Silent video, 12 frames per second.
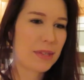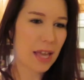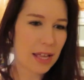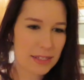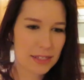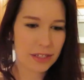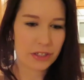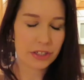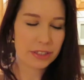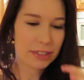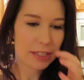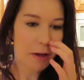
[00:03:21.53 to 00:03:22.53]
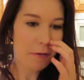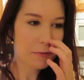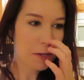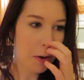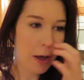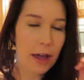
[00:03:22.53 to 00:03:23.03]
science center and stuff.
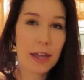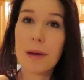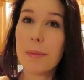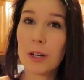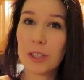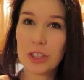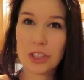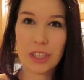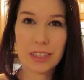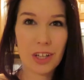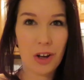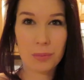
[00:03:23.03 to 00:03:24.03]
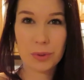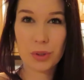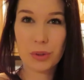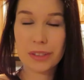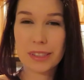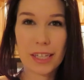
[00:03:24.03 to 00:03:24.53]
So I am on a strict
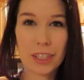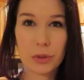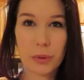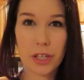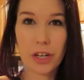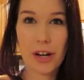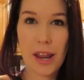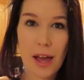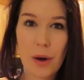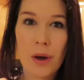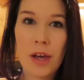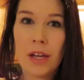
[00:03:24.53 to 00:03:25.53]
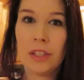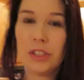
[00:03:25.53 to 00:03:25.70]
homeschooling schedule with her now.